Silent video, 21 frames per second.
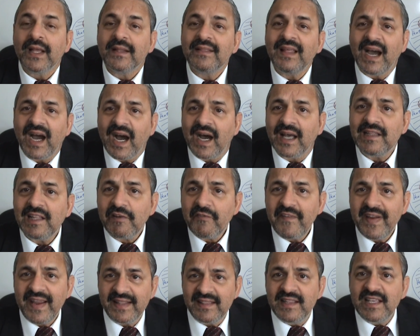The other
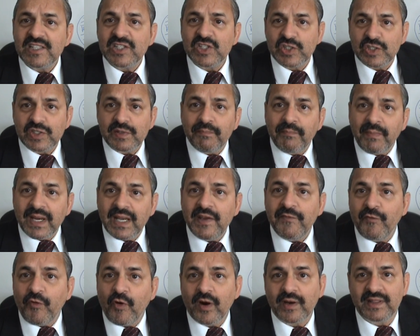way this
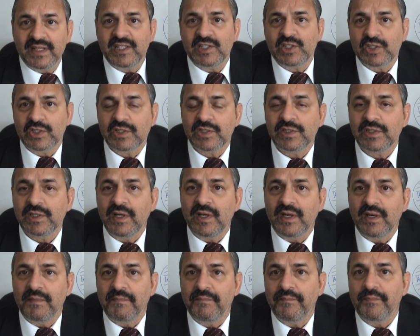money for this
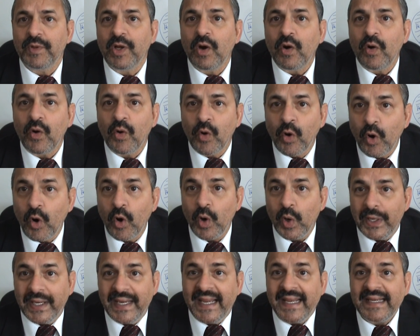
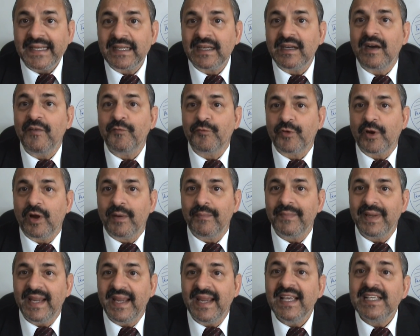hole can come
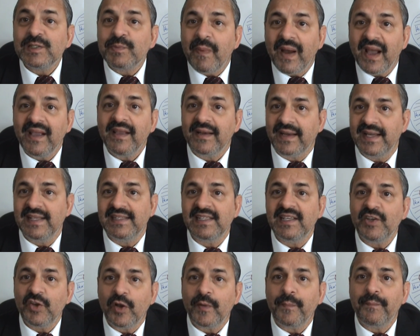from is by
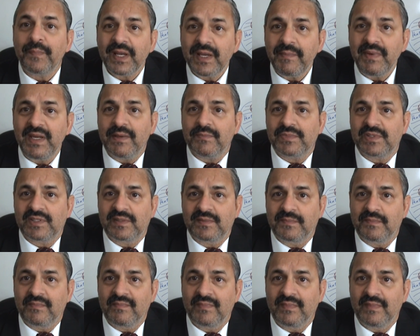raising your
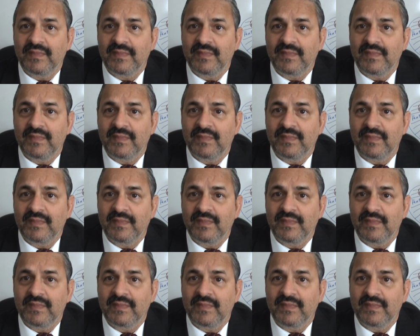premiums.